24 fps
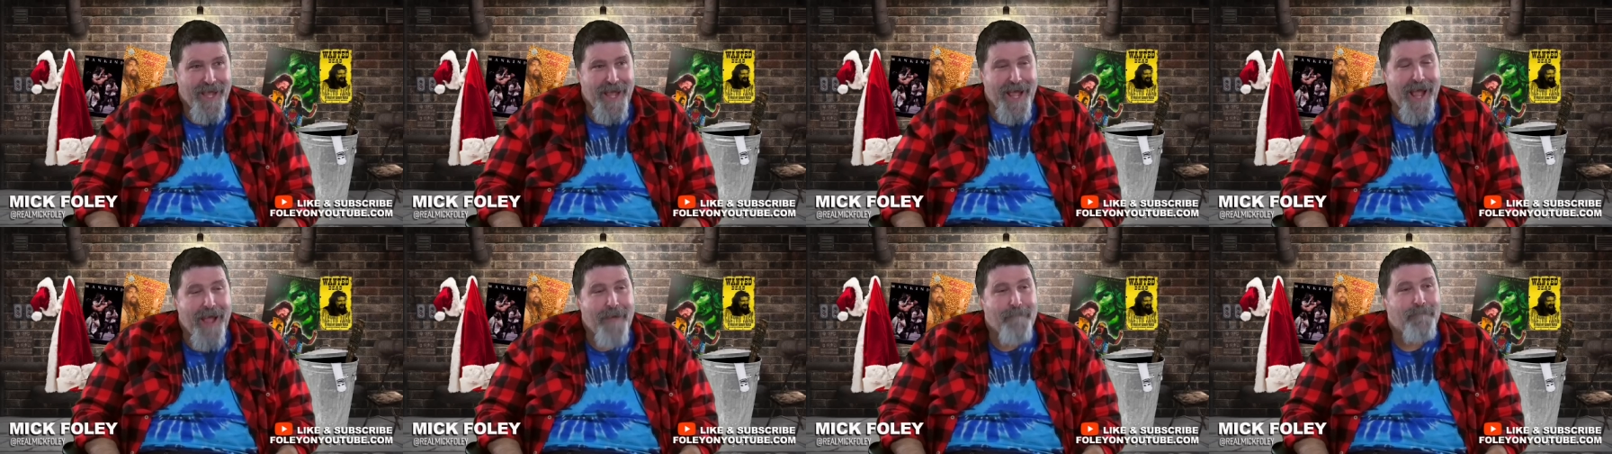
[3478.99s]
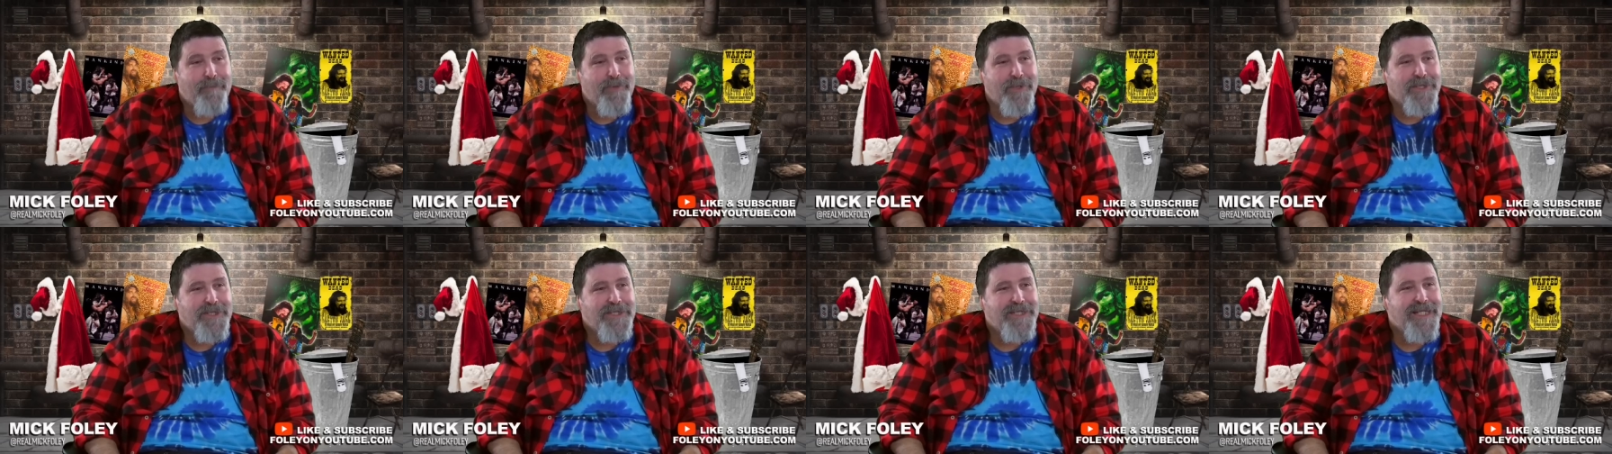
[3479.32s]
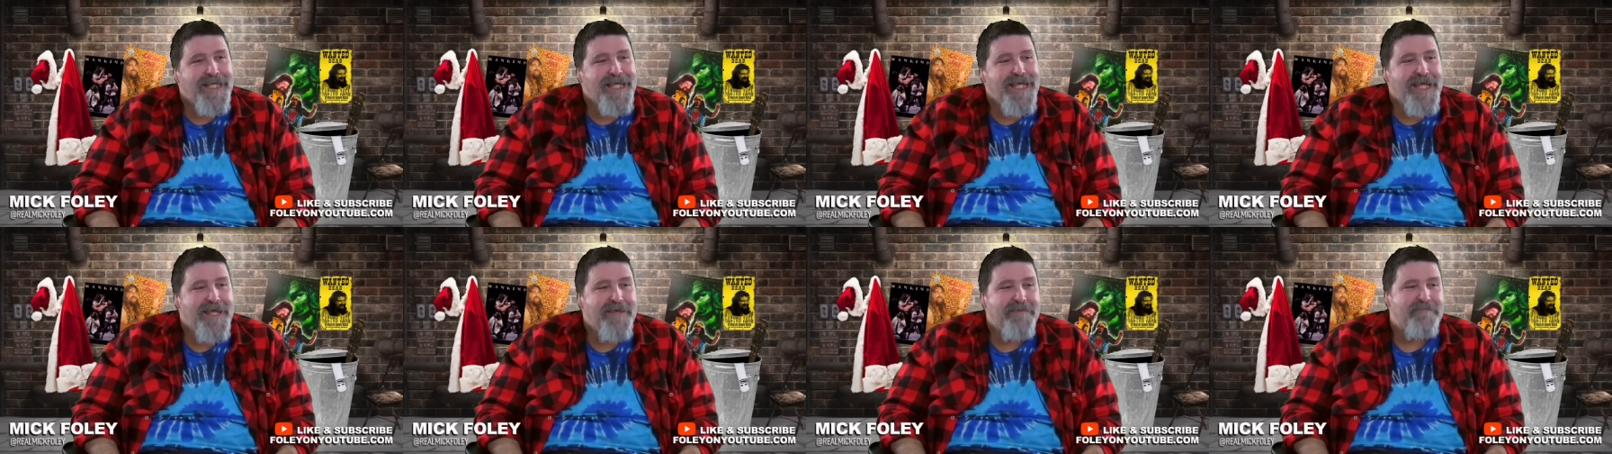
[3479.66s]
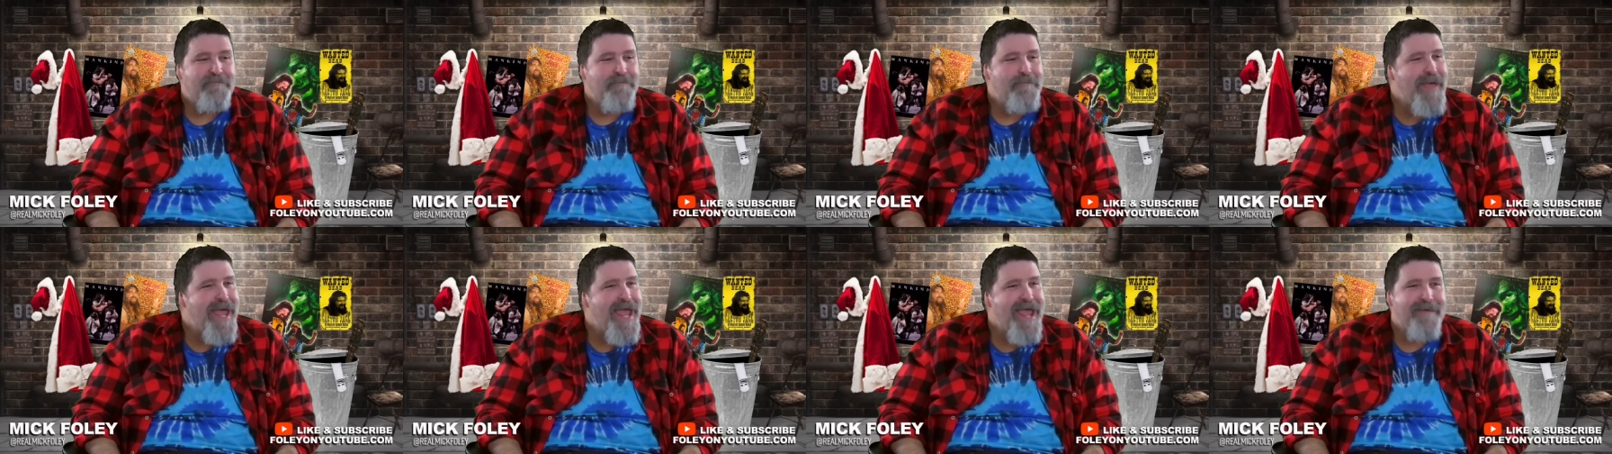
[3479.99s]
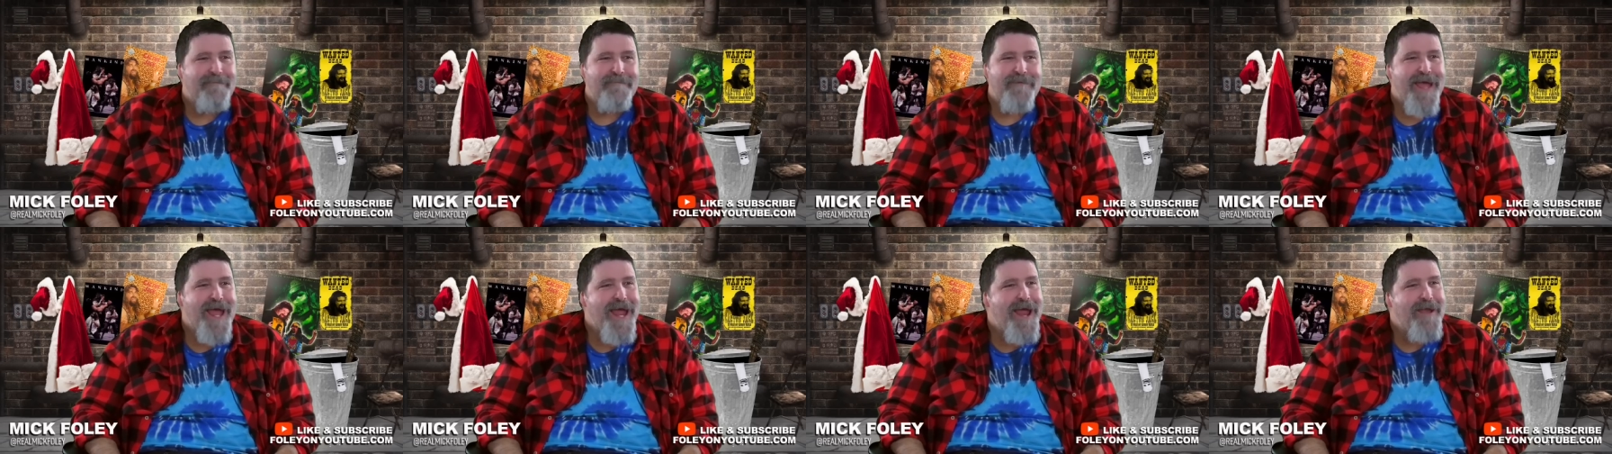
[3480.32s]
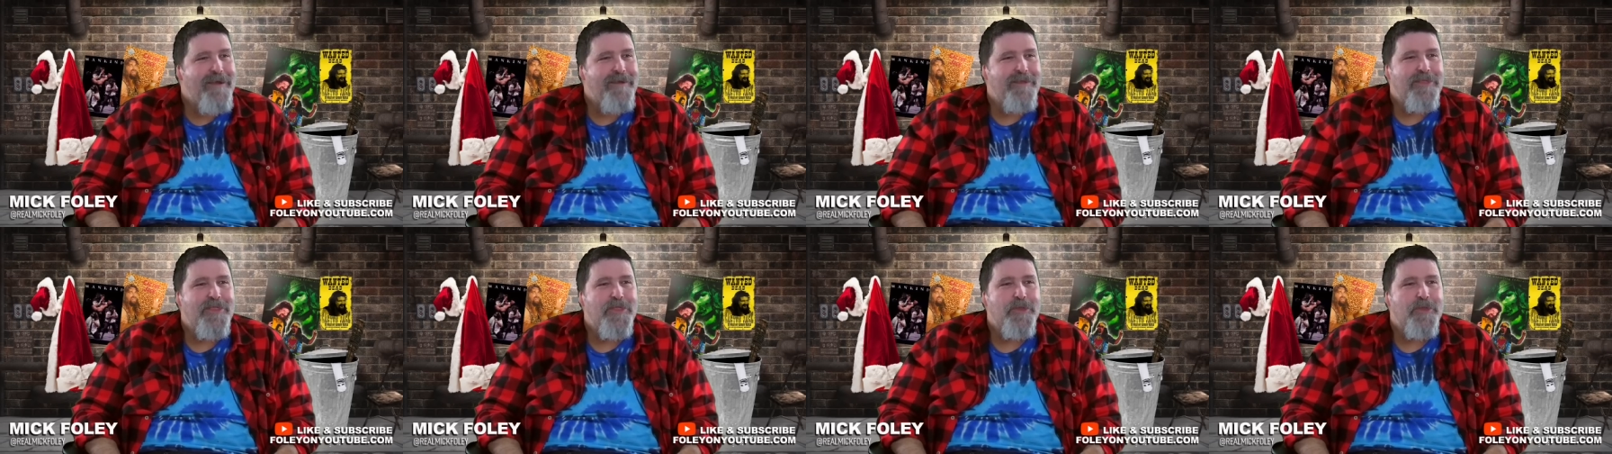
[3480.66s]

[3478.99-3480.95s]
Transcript: I believe may have had